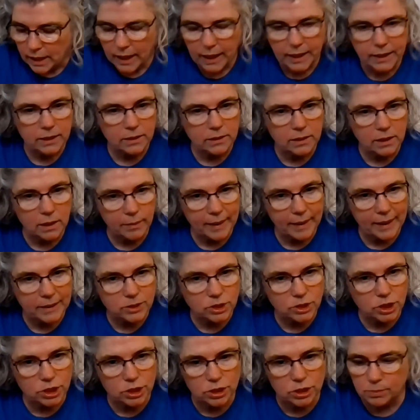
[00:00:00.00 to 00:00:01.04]
I don't know
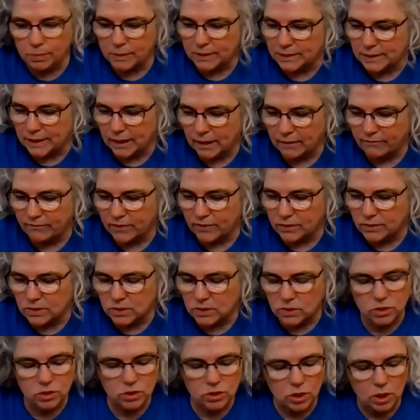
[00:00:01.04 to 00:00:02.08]
about you, but that
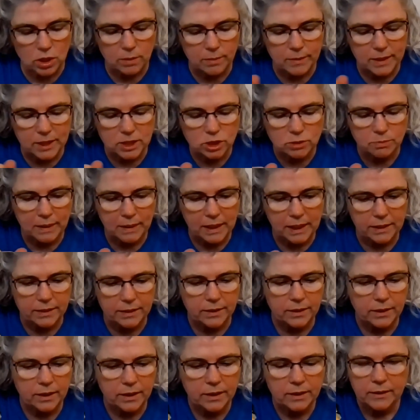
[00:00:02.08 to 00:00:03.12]
feels so much
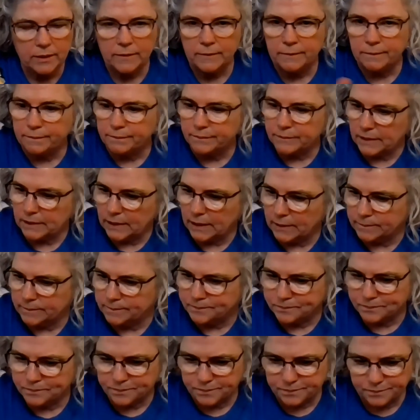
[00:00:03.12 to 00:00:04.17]
better. Okay.
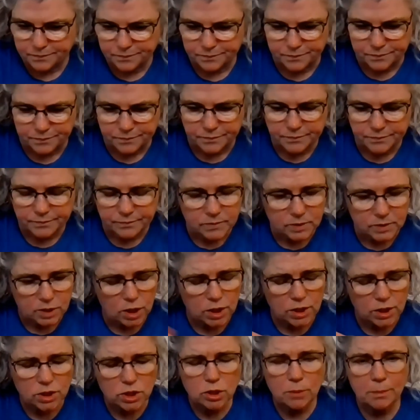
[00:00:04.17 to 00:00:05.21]

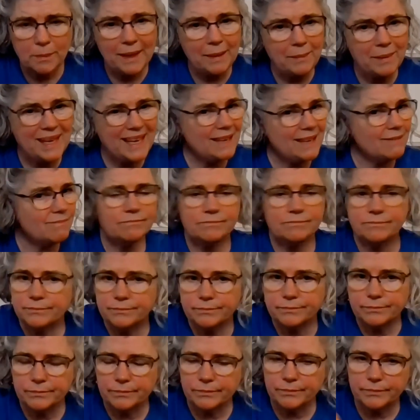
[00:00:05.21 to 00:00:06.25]
So maybe
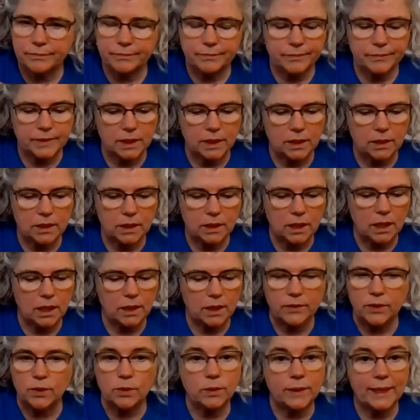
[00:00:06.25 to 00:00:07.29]

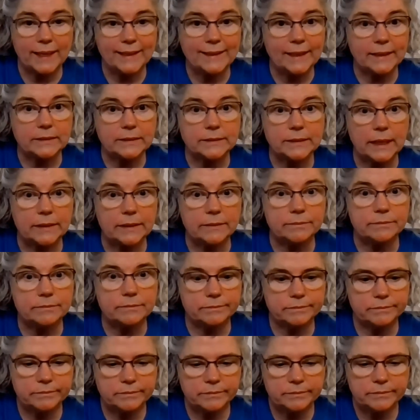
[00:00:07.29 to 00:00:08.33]
you don't like that design. I'm
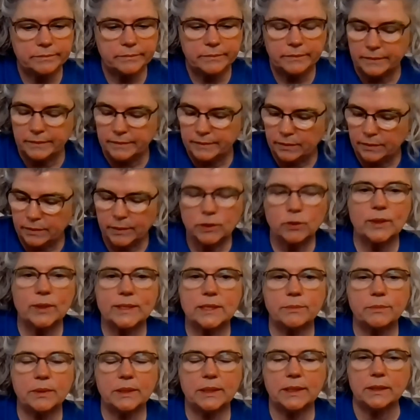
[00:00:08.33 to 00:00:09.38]
going to try
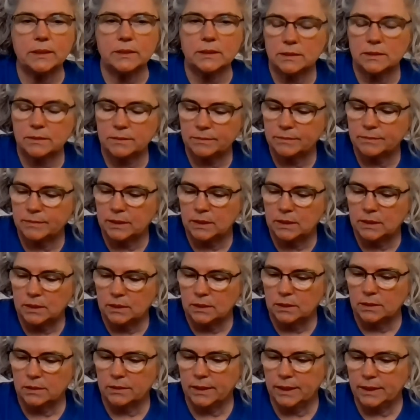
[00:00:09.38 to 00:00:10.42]
something else. All
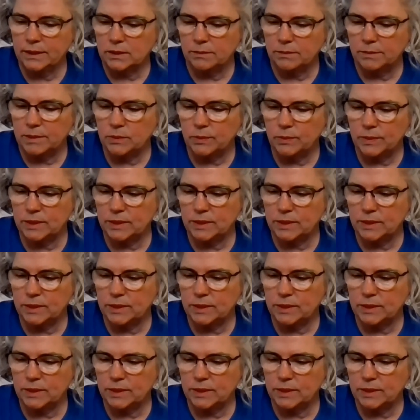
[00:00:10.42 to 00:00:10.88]
right. So Ms.